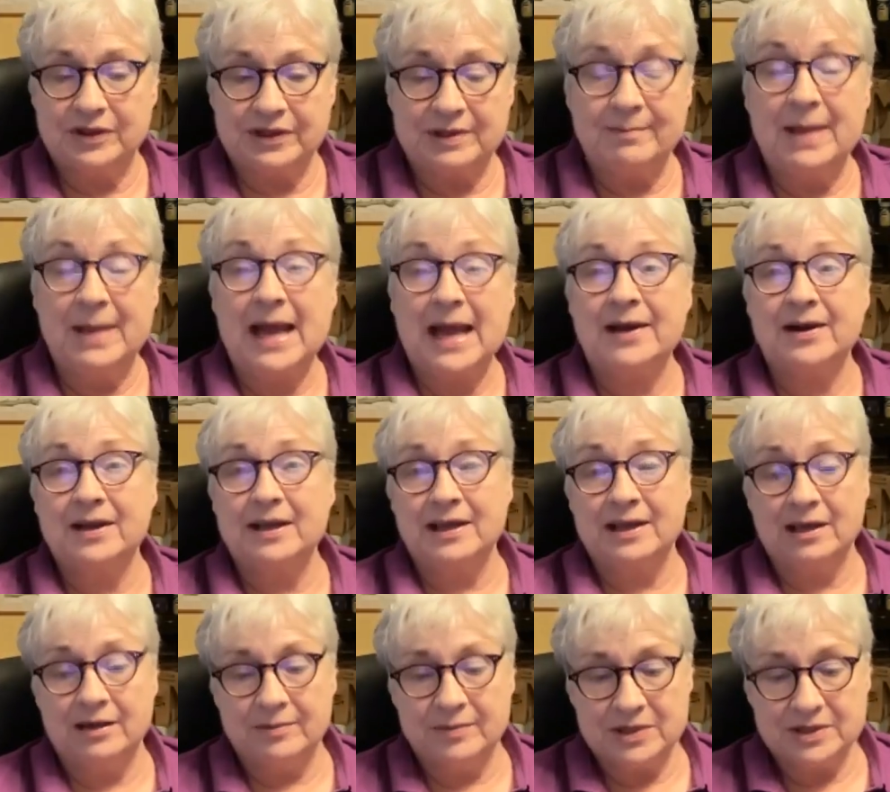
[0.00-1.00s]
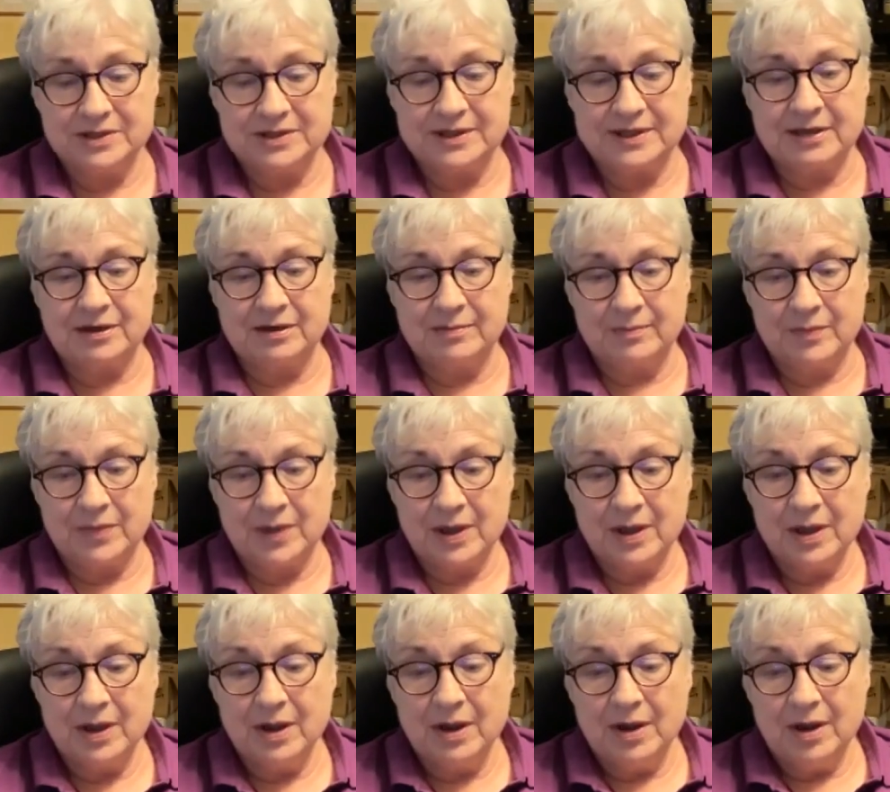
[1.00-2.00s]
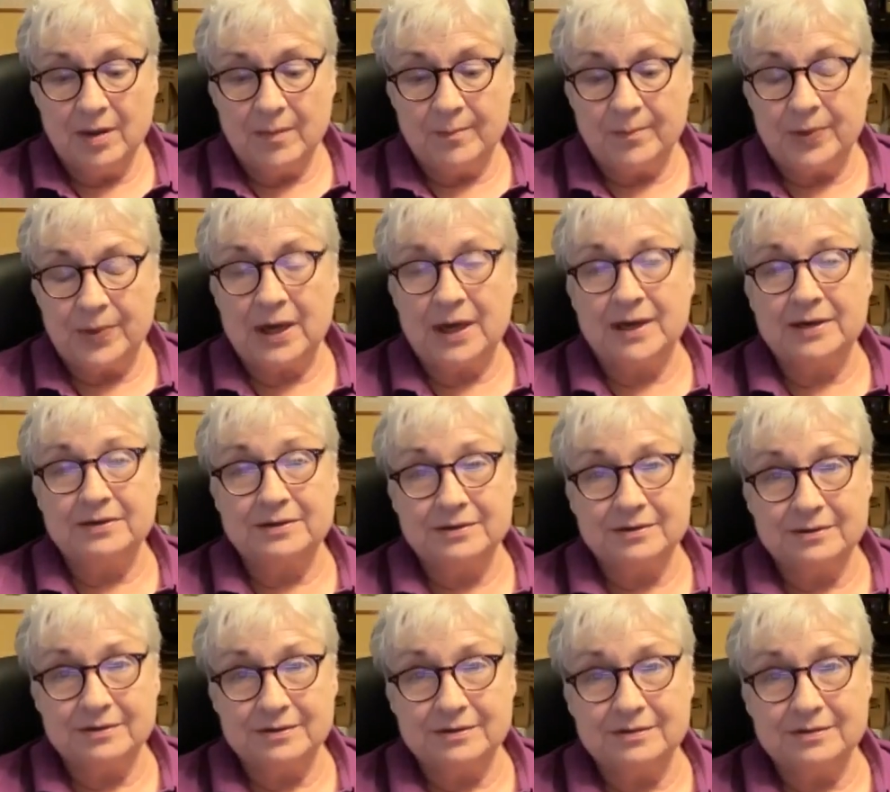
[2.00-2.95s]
thematic elements in them, but